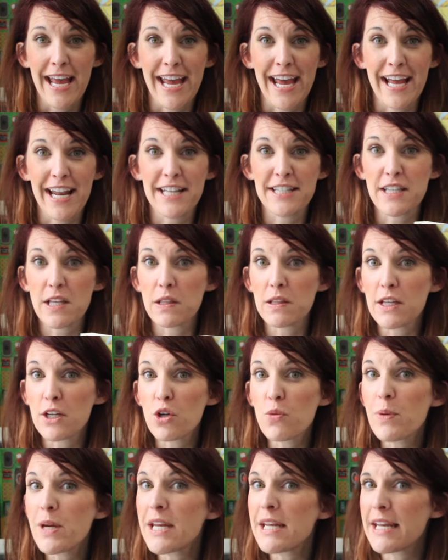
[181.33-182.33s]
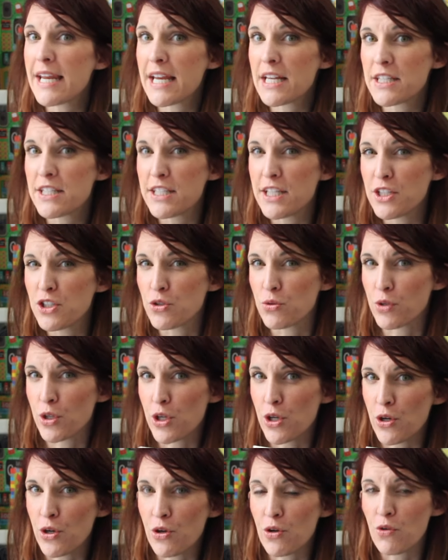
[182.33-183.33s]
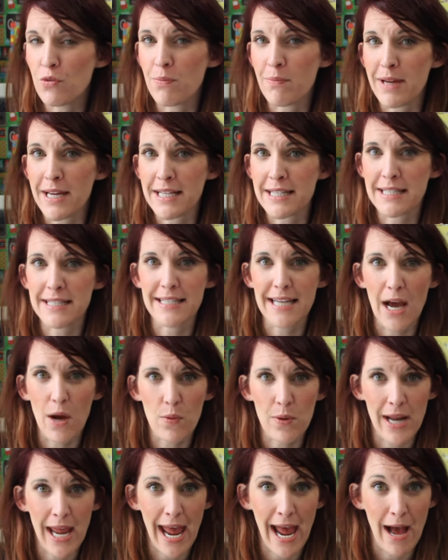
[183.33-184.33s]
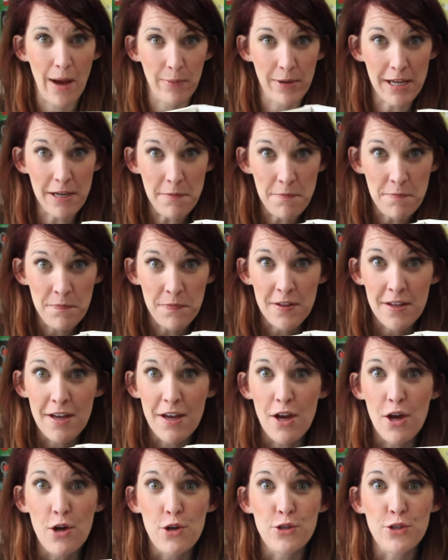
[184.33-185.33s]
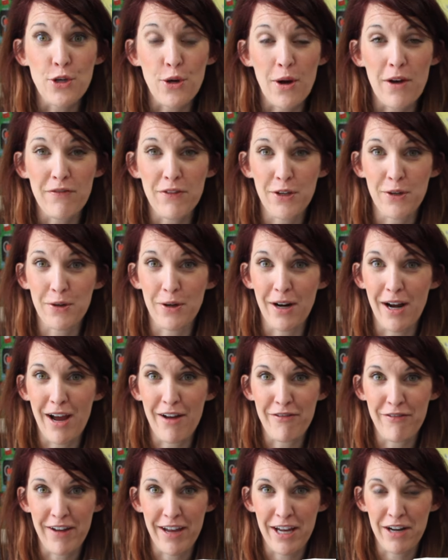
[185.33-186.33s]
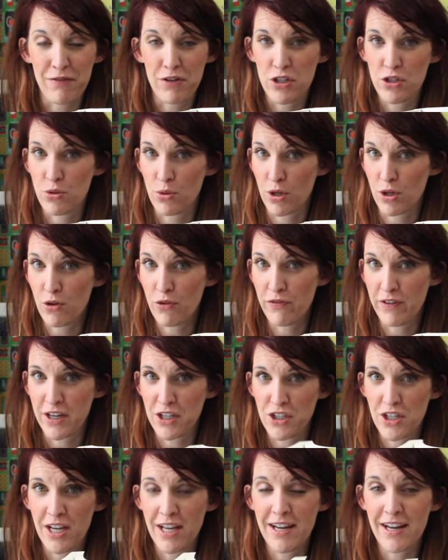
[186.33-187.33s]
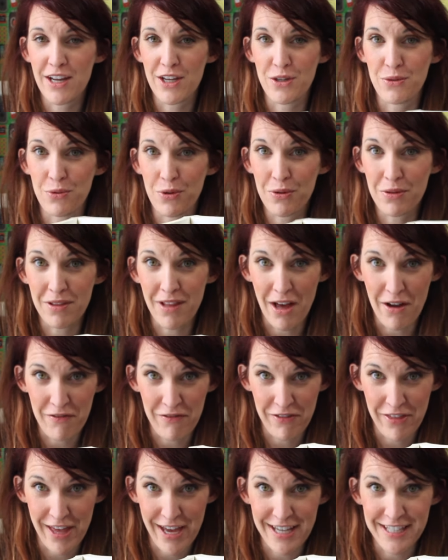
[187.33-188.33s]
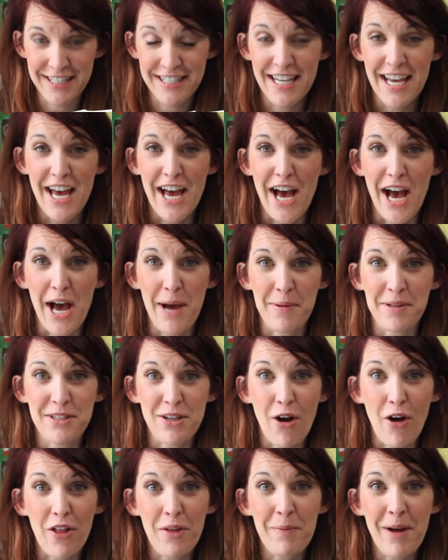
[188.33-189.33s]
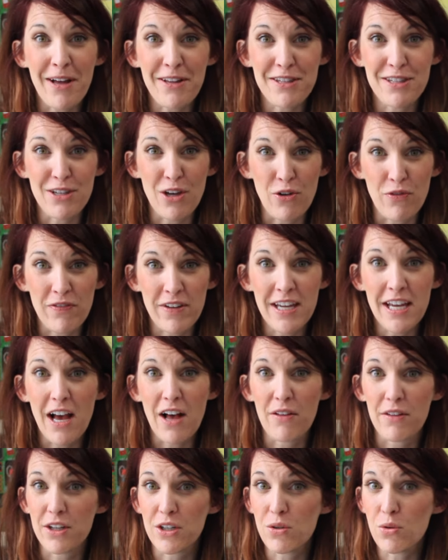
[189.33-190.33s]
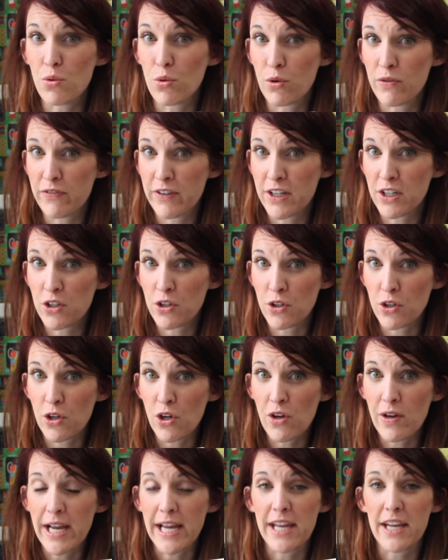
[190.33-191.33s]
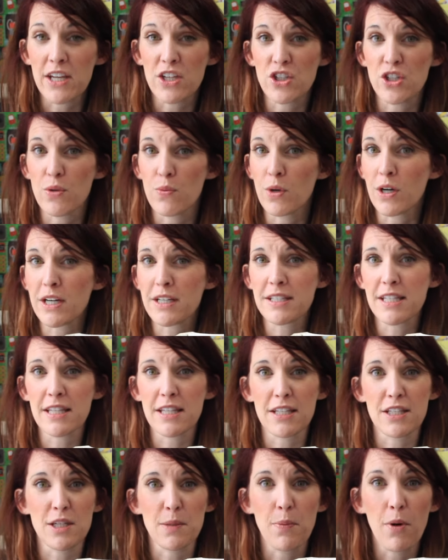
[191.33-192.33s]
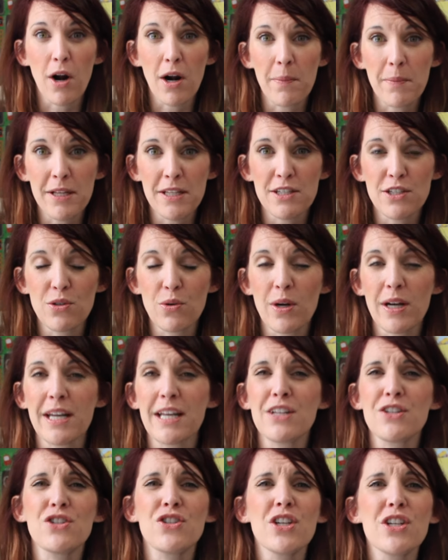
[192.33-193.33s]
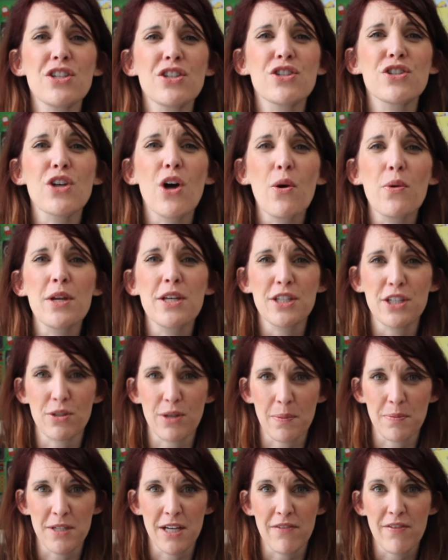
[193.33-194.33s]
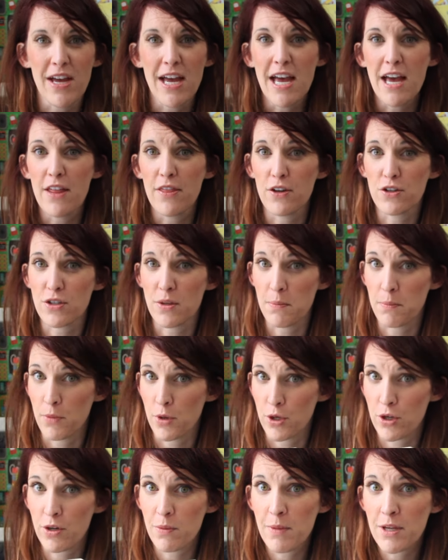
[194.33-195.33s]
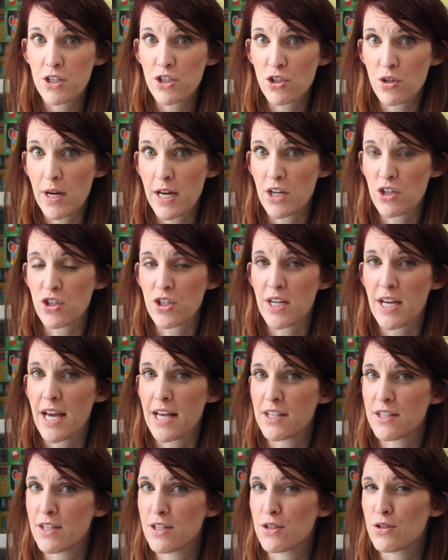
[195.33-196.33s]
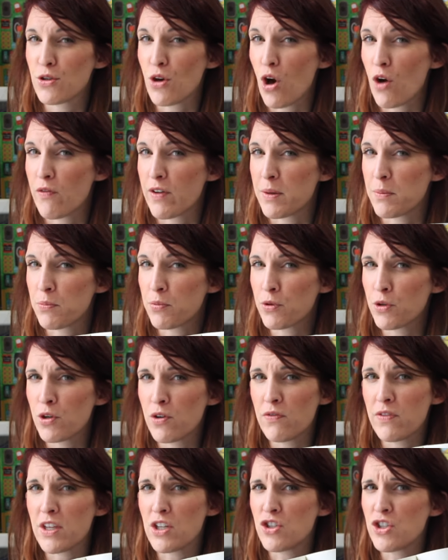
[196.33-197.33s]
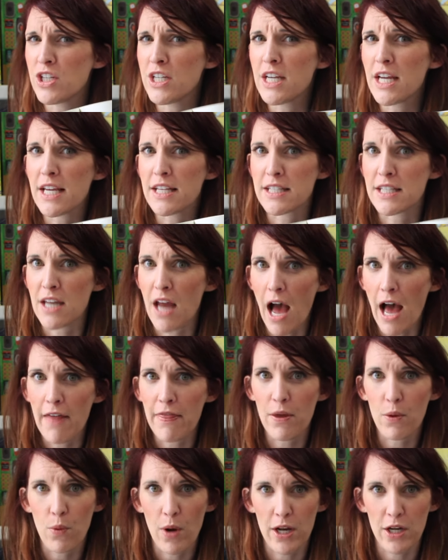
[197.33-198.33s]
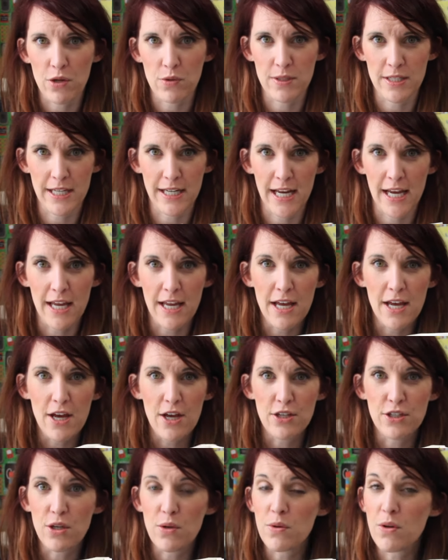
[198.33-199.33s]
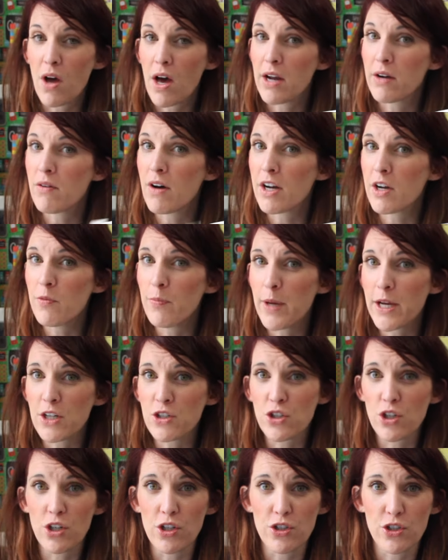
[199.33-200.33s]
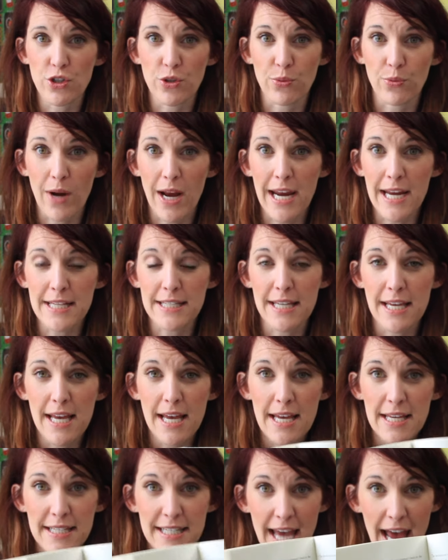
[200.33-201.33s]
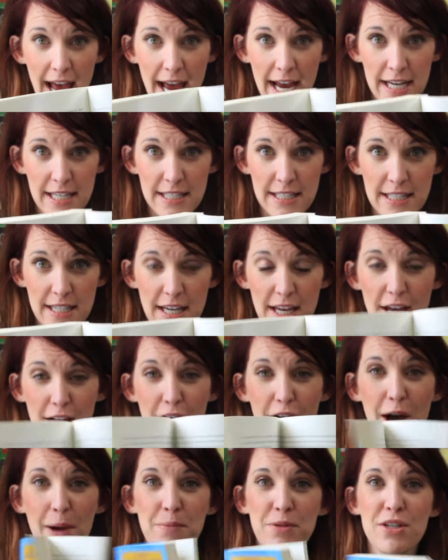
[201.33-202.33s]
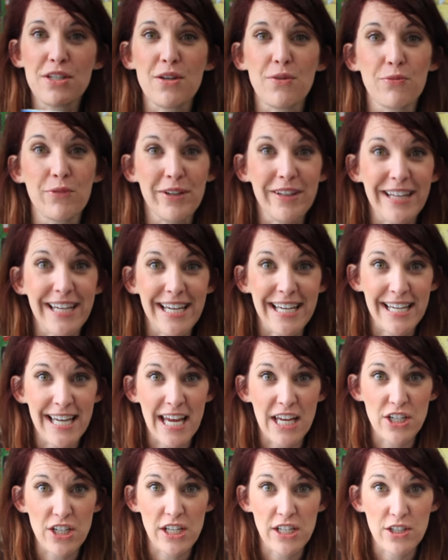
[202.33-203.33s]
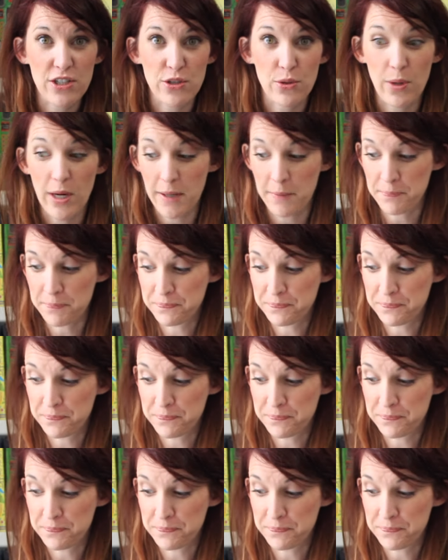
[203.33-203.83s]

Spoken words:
And it's a little bit Nancy Drew meets Downton Abbey. So if you're a fan of historical fiction, you will love this. It's all about Sophie, a little orphan girl, and she works at this department store, and it's just so descriptive. There's a murder mystery, and she has to solve and prove that she is not the one who did it. So not a lot of pictures, great text, just a really engaging story.